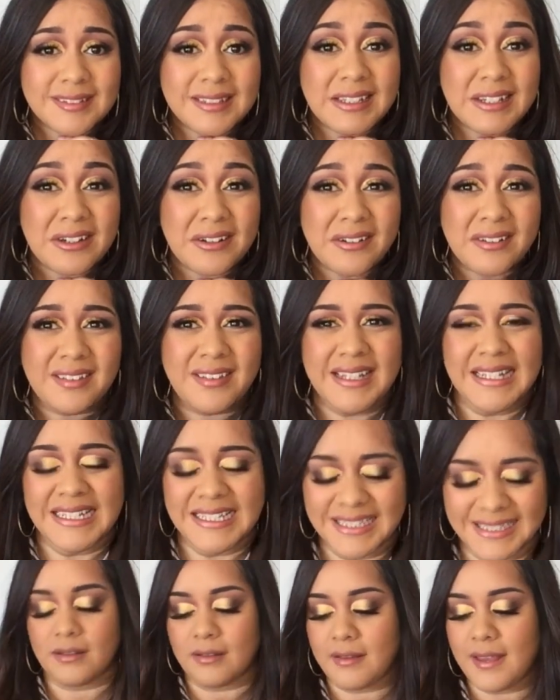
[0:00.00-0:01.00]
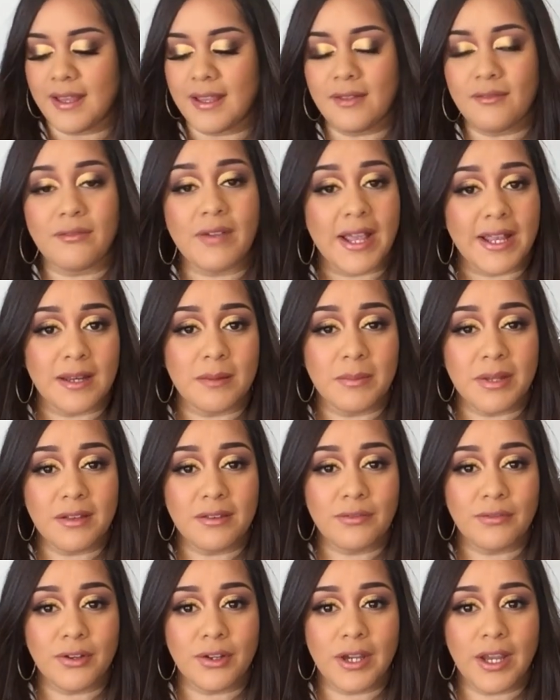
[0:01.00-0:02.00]
years. Taking
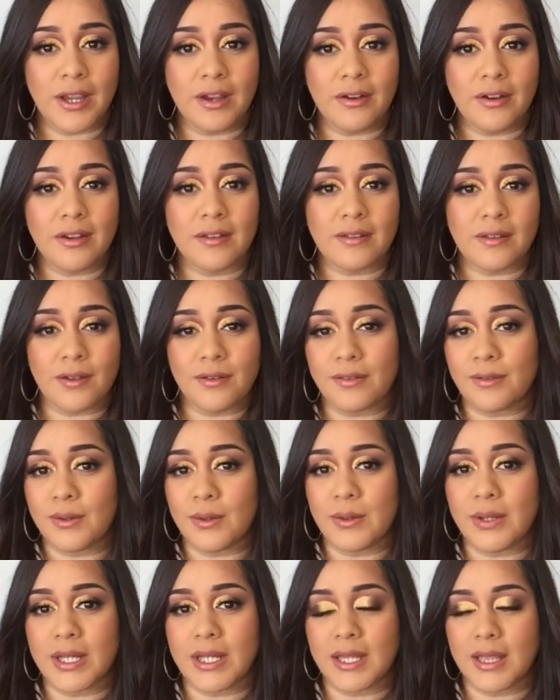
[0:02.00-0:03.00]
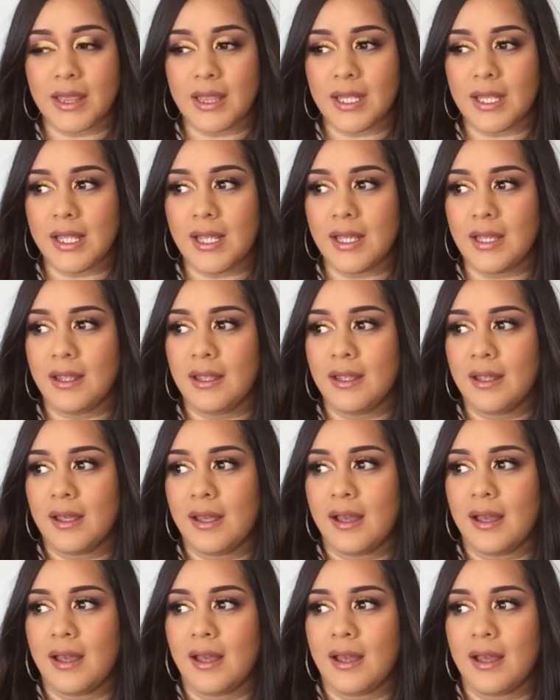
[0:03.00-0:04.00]
vitamins for your hair is also a good thing.
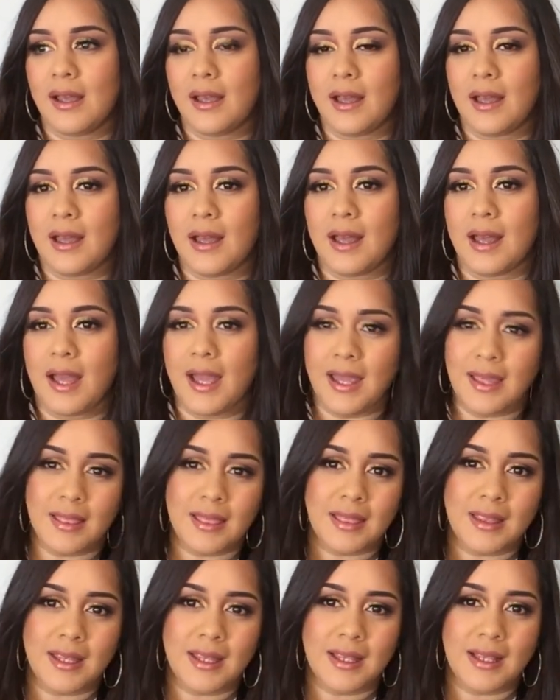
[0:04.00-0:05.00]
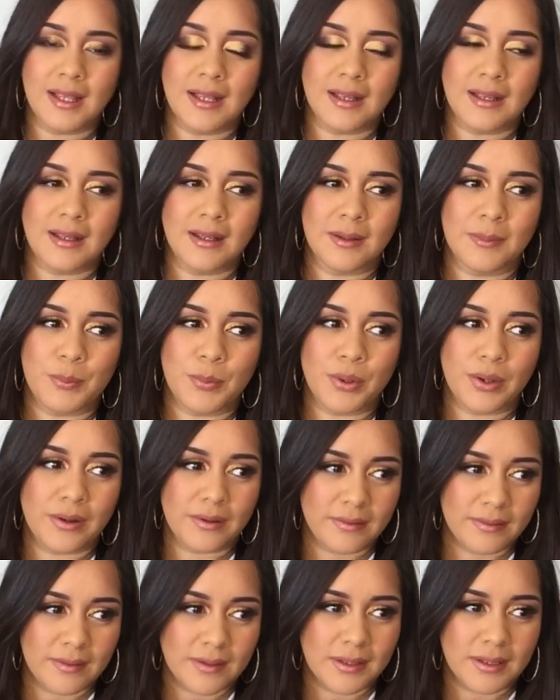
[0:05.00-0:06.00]
I think
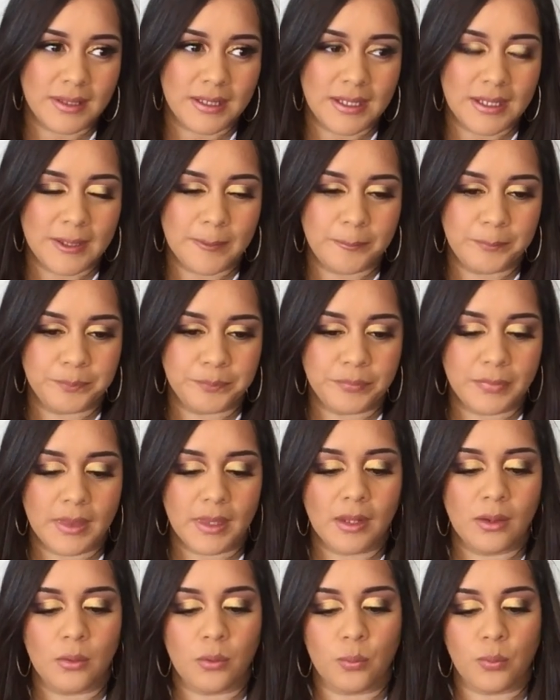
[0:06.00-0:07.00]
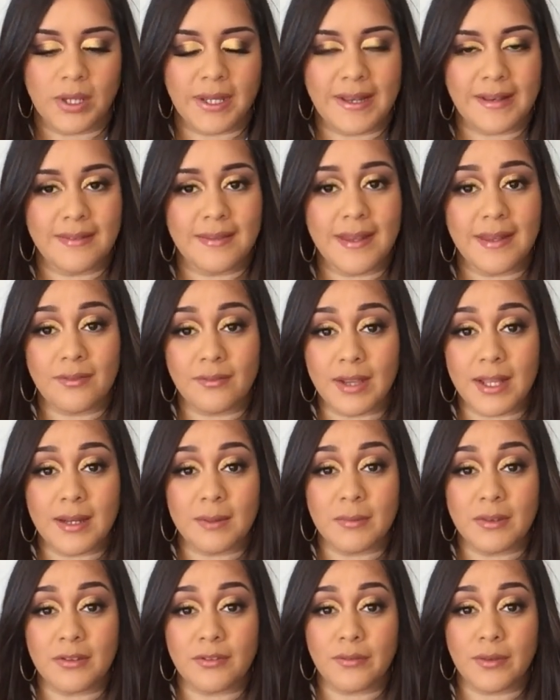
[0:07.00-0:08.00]
personally, when I take
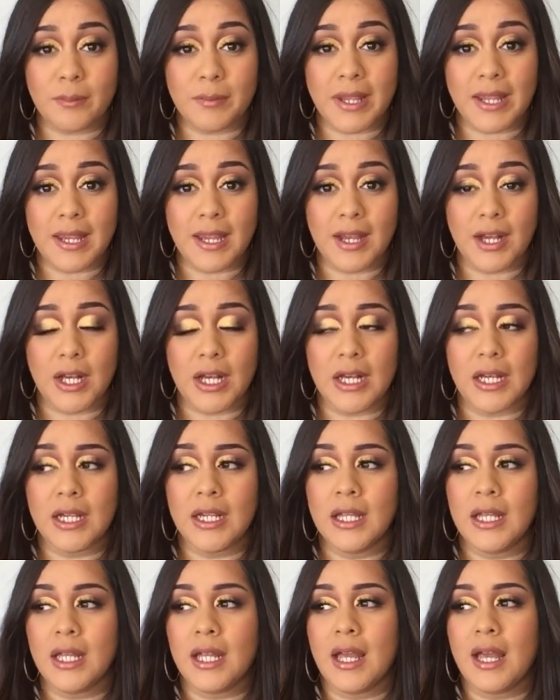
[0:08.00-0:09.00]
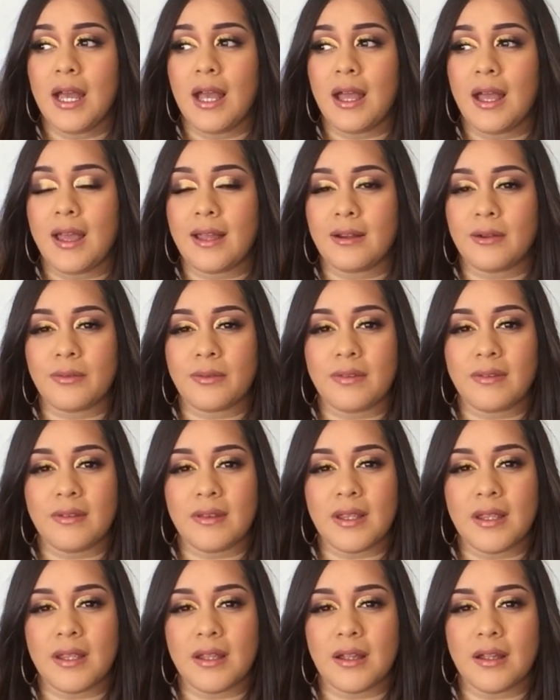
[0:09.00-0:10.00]
vitamins for my hair, I don't
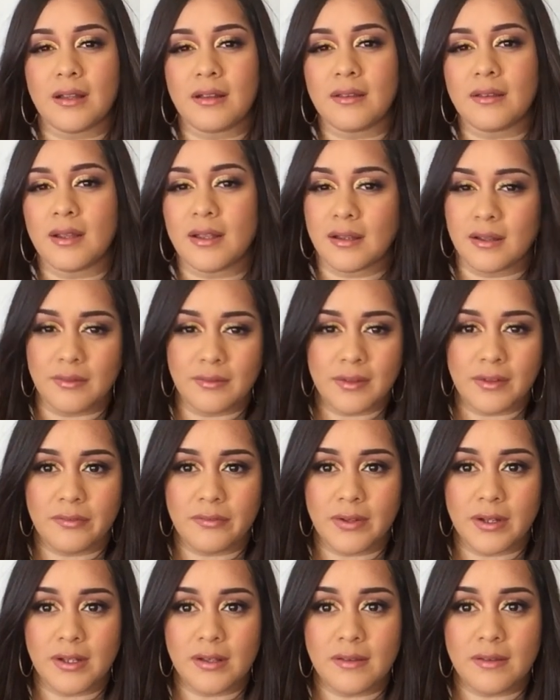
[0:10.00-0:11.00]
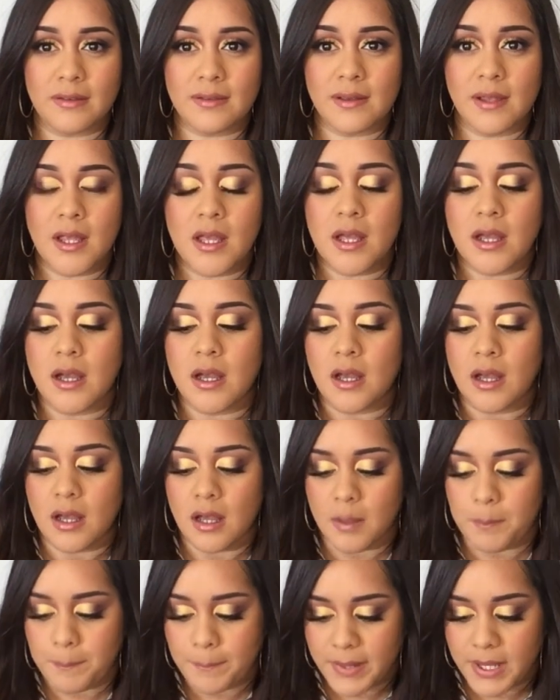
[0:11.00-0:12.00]
see a ton of difference,
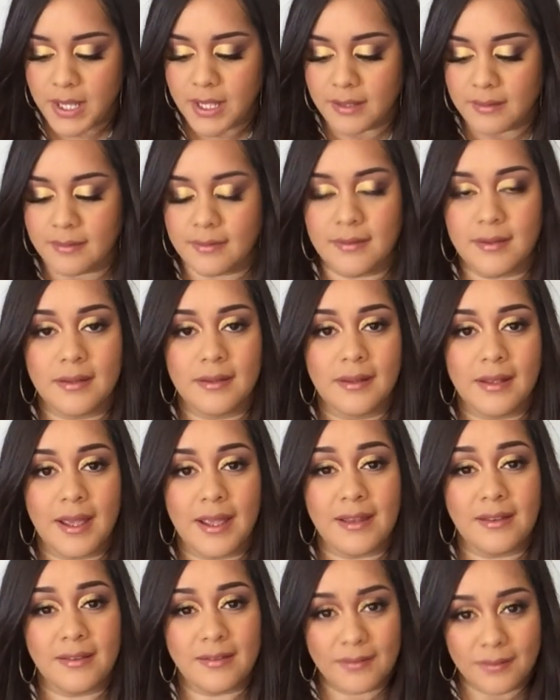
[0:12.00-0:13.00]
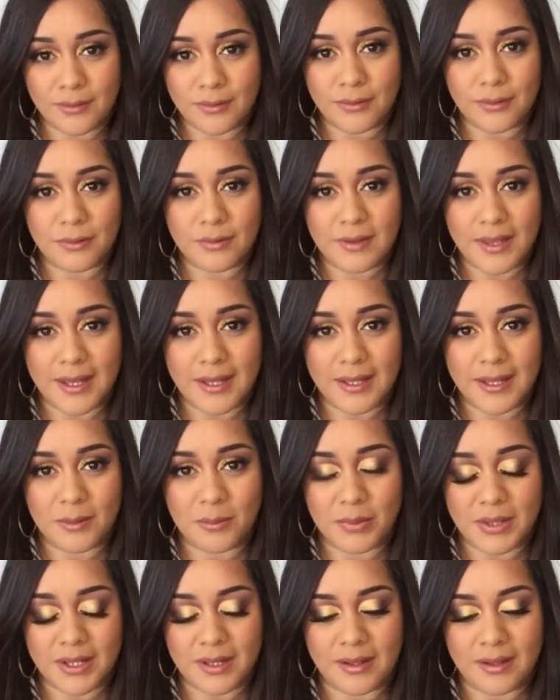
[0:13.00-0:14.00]
but I still do take
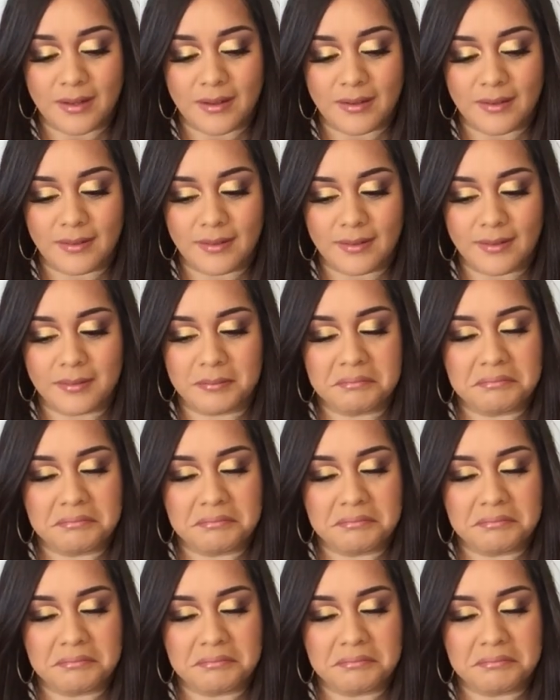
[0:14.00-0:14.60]
it because